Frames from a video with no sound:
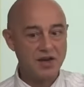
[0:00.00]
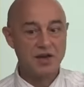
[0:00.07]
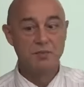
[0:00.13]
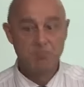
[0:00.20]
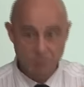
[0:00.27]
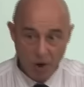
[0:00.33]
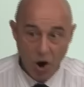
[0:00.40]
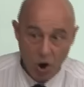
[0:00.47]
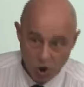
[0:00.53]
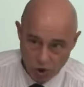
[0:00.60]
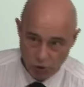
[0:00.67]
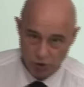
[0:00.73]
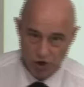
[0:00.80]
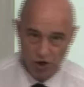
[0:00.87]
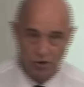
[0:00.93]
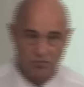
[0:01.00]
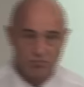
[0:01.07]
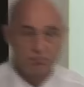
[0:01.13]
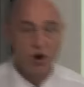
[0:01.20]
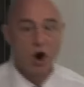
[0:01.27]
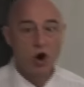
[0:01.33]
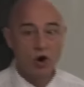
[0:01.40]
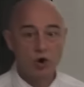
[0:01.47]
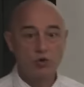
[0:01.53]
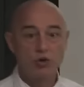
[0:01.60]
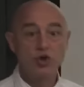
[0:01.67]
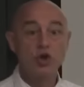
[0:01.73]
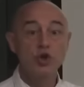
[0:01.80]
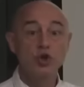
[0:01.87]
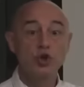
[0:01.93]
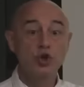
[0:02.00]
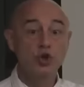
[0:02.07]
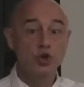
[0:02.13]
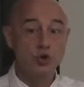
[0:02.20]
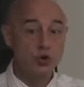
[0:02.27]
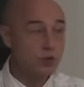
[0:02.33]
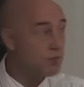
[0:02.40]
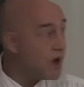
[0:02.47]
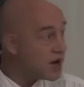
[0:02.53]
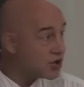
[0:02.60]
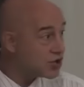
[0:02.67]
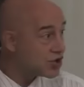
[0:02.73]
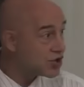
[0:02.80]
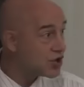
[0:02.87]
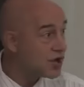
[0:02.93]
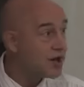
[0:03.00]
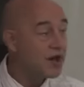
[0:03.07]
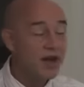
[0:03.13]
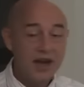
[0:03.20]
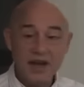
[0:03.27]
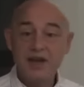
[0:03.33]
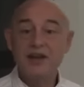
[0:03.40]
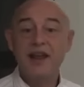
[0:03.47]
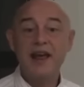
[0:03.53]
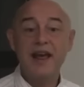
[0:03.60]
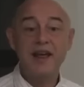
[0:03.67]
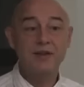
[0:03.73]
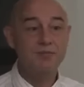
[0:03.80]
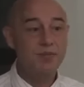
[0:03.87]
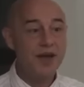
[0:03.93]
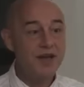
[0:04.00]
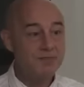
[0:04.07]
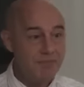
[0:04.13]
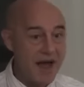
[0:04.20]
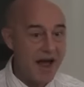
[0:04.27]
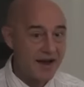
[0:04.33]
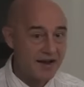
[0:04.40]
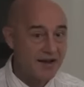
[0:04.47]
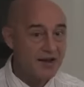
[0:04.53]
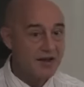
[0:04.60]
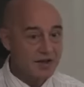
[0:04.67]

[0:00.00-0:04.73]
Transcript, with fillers: The borrower borrowed too much and can't pay back.